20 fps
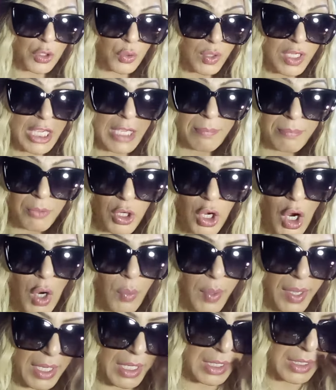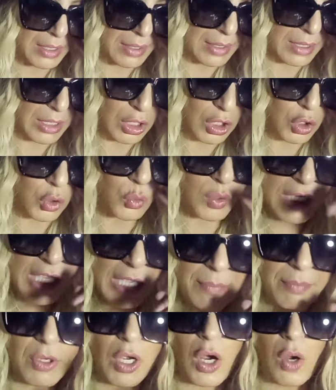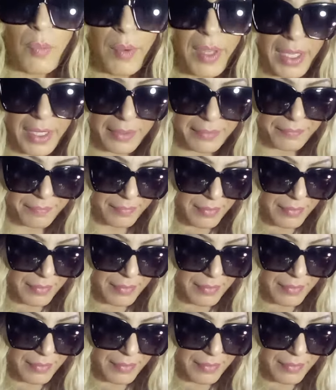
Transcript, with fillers: you keep going. You keep going.